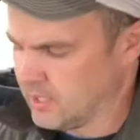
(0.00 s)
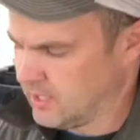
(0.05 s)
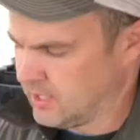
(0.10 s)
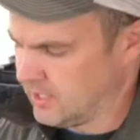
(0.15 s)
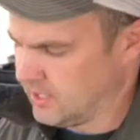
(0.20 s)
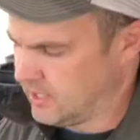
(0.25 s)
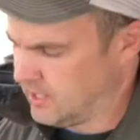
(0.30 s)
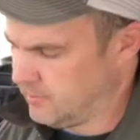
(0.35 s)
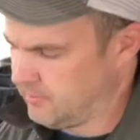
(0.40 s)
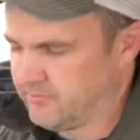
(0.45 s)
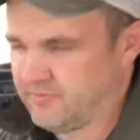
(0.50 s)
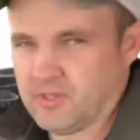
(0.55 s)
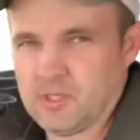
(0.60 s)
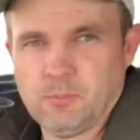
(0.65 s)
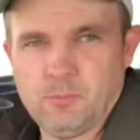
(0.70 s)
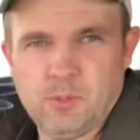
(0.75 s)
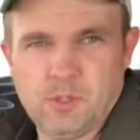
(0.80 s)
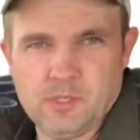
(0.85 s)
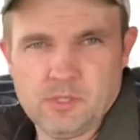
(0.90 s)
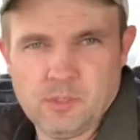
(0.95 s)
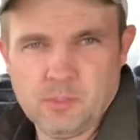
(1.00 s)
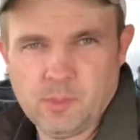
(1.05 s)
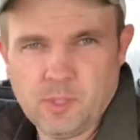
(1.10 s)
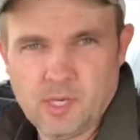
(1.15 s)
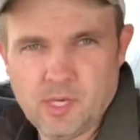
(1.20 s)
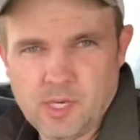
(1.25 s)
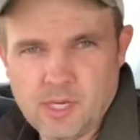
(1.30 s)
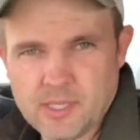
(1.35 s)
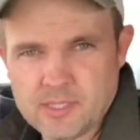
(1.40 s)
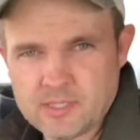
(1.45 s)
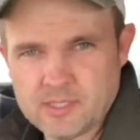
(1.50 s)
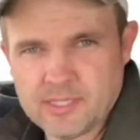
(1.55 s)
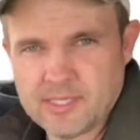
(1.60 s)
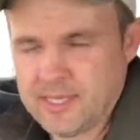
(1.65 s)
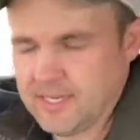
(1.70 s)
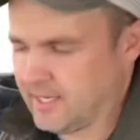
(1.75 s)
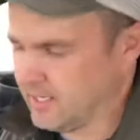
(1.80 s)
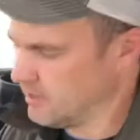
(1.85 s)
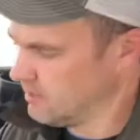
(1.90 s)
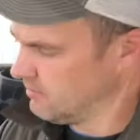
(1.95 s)
If you're going to put it in the pond,
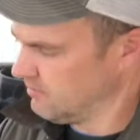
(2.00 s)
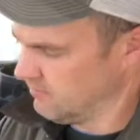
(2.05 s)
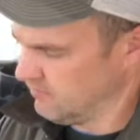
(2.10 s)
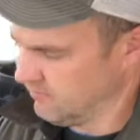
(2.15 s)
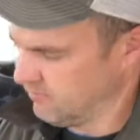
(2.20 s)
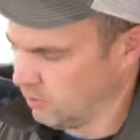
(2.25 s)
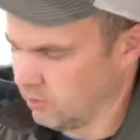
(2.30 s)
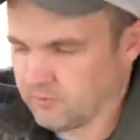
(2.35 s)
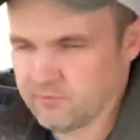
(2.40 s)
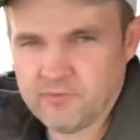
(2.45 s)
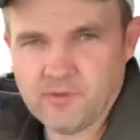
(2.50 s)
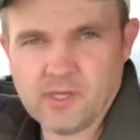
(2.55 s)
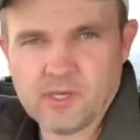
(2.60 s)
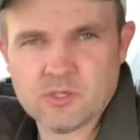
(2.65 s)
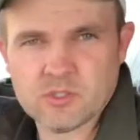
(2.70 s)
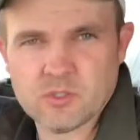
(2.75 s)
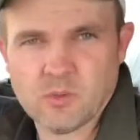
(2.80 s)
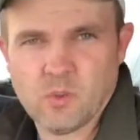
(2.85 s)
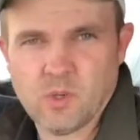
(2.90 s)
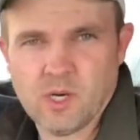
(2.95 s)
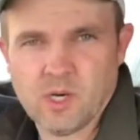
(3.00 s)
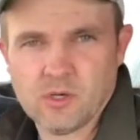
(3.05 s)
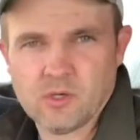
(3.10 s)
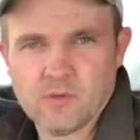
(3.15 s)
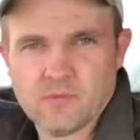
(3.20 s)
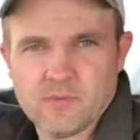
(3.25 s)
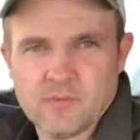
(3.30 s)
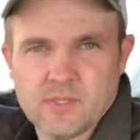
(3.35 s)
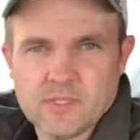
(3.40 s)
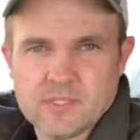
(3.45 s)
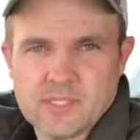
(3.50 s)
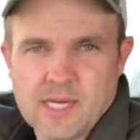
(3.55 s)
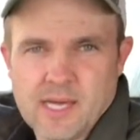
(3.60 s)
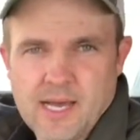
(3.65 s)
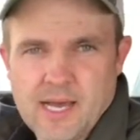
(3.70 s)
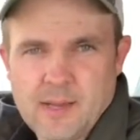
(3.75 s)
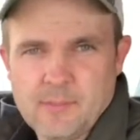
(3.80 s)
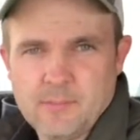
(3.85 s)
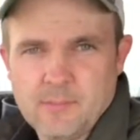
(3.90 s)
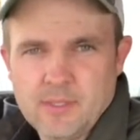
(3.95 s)
again, 4 fingers of water over the
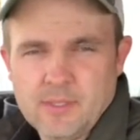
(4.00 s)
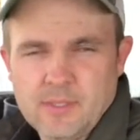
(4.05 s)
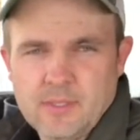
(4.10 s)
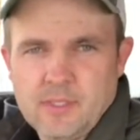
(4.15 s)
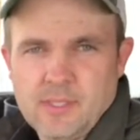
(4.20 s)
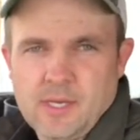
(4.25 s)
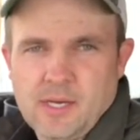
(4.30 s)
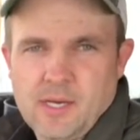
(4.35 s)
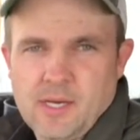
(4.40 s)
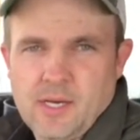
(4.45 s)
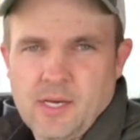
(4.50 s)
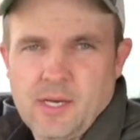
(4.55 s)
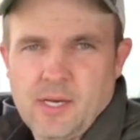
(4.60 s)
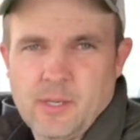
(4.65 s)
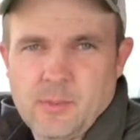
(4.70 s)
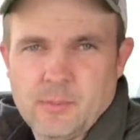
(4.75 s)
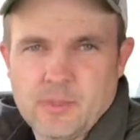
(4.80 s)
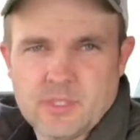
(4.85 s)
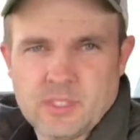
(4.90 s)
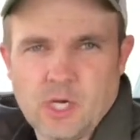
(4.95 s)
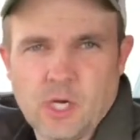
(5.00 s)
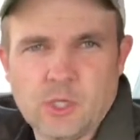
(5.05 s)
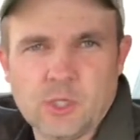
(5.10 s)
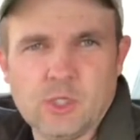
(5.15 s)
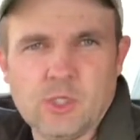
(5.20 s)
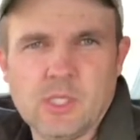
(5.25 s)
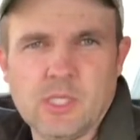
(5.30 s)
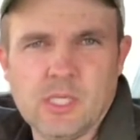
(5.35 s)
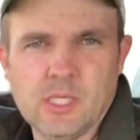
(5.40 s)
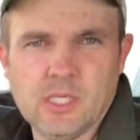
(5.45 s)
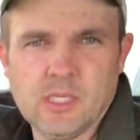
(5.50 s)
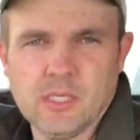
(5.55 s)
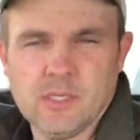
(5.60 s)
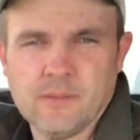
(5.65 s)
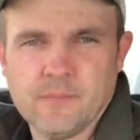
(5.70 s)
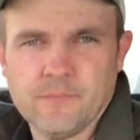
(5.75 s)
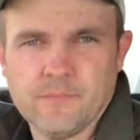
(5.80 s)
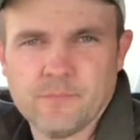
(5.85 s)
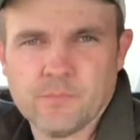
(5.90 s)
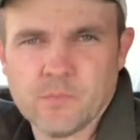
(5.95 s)
top is all you need.
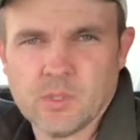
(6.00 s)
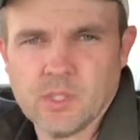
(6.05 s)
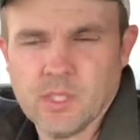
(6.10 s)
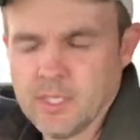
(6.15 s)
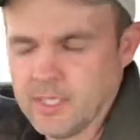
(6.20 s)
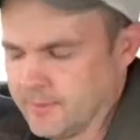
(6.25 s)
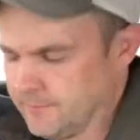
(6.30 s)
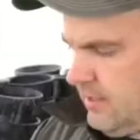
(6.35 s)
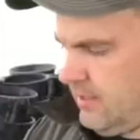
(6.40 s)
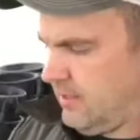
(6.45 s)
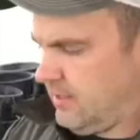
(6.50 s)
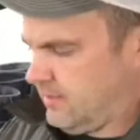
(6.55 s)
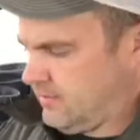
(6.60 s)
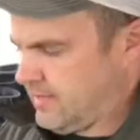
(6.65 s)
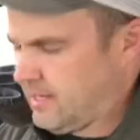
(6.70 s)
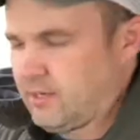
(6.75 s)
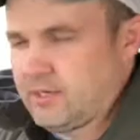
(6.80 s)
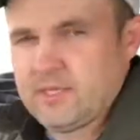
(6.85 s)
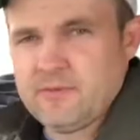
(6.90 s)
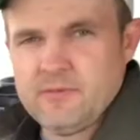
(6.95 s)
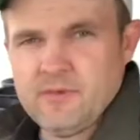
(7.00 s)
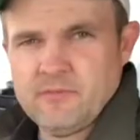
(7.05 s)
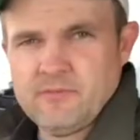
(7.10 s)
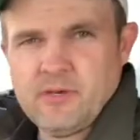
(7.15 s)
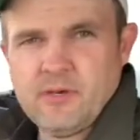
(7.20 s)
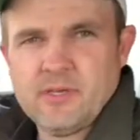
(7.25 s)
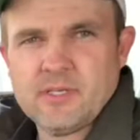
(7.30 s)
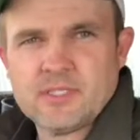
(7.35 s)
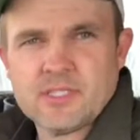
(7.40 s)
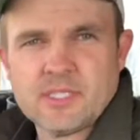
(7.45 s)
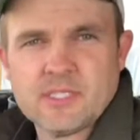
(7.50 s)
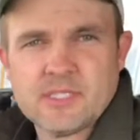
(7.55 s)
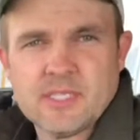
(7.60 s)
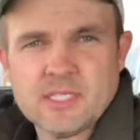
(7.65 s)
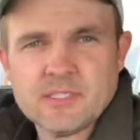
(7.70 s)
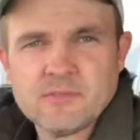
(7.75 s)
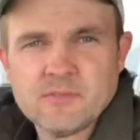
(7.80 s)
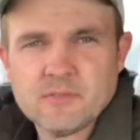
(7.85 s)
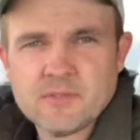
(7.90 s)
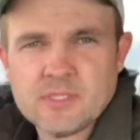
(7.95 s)
Okay, that'll give you a very
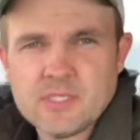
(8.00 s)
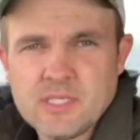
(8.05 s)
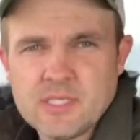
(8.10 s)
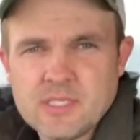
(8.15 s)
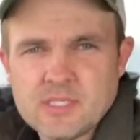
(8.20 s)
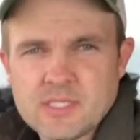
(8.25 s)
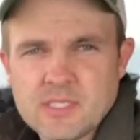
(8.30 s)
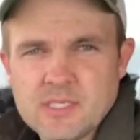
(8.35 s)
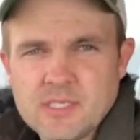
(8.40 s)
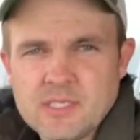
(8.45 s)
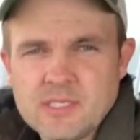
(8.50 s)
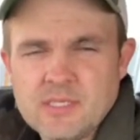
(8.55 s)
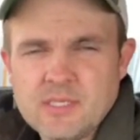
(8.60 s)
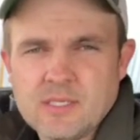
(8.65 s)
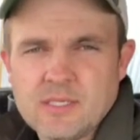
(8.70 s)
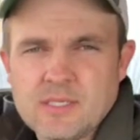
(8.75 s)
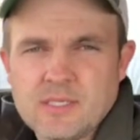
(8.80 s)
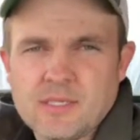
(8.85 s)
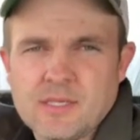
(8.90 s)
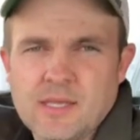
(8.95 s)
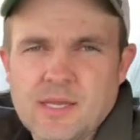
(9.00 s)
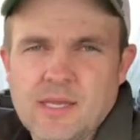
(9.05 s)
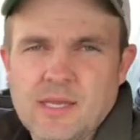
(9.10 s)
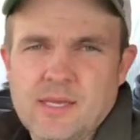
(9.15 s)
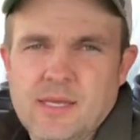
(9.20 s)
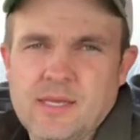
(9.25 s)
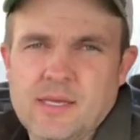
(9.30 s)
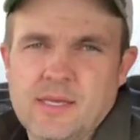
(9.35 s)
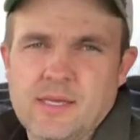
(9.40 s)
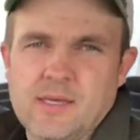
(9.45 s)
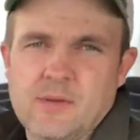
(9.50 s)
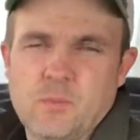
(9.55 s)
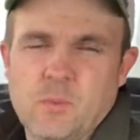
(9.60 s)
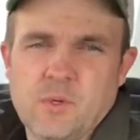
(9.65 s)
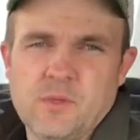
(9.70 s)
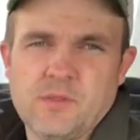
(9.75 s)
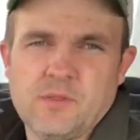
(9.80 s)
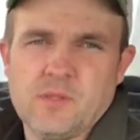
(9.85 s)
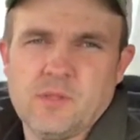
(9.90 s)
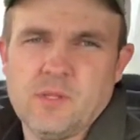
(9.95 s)
successful season, and
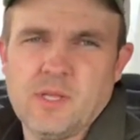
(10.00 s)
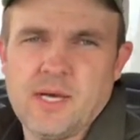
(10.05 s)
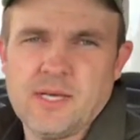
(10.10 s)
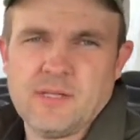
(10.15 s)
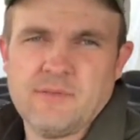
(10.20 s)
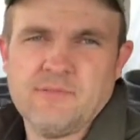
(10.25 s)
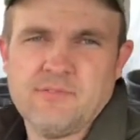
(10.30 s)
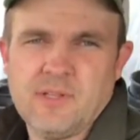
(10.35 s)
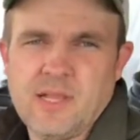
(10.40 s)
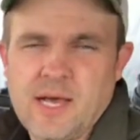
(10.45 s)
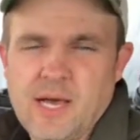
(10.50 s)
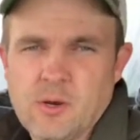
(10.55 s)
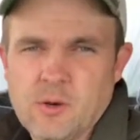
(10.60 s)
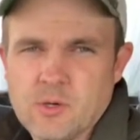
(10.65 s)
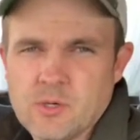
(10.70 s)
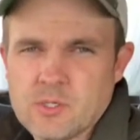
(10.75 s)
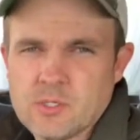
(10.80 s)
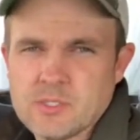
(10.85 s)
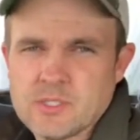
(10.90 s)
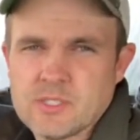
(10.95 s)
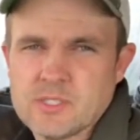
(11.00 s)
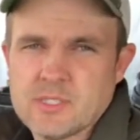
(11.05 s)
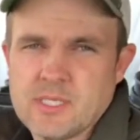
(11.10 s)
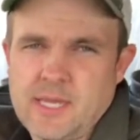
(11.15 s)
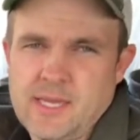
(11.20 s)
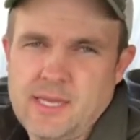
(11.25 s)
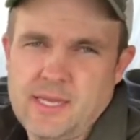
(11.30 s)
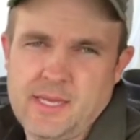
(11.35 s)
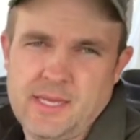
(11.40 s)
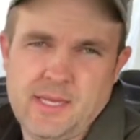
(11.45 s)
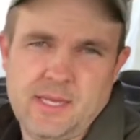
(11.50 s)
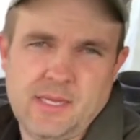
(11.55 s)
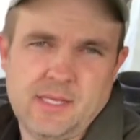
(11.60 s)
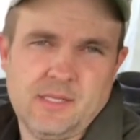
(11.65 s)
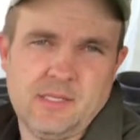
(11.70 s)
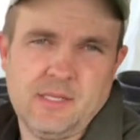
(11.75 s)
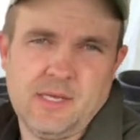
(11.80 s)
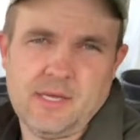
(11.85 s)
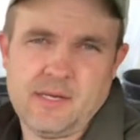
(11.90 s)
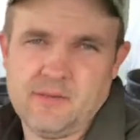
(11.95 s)
with a lot of flowers and a
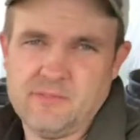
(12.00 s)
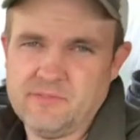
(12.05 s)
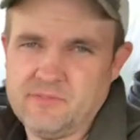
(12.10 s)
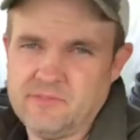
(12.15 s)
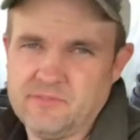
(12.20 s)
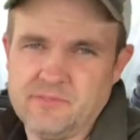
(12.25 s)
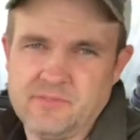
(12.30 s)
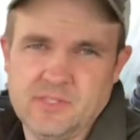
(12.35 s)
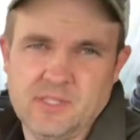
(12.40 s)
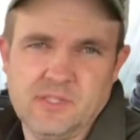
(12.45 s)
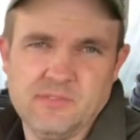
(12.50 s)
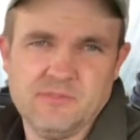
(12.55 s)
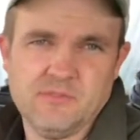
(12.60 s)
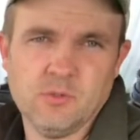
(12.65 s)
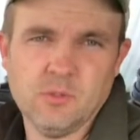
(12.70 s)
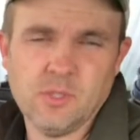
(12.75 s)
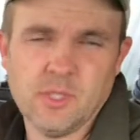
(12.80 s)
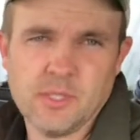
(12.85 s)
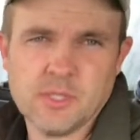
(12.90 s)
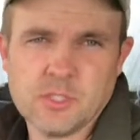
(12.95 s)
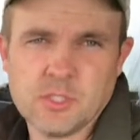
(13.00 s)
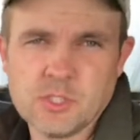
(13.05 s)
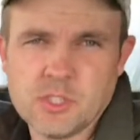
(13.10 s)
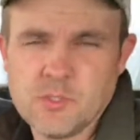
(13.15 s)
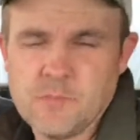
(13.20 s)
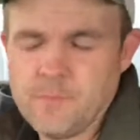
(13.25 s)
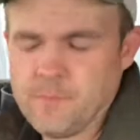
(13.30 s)
lot of foliage.